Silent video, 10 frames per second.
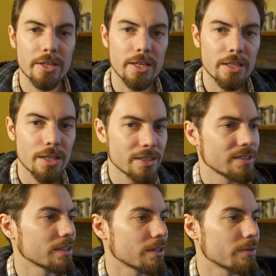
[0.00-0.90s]
right, then the
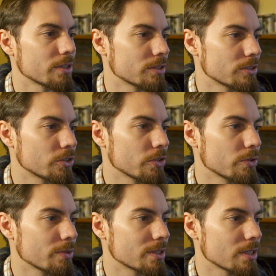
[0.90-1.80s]
last thing I want to show
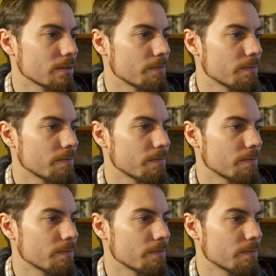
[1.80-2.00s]
you is